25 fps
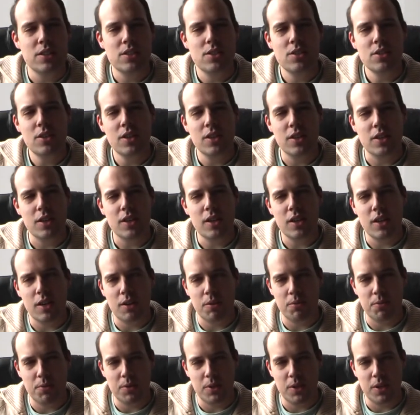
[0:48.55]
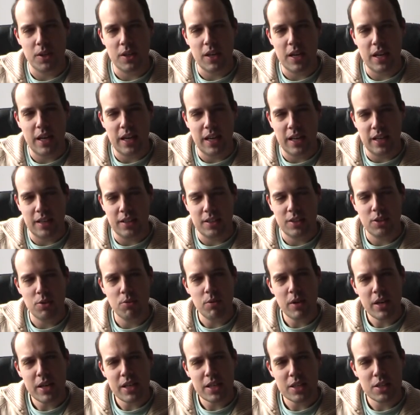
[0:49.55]
sought after and
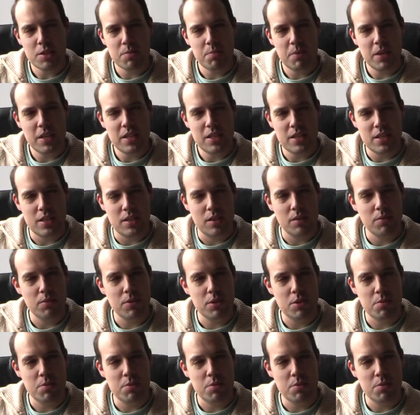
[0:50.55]
quite expensive,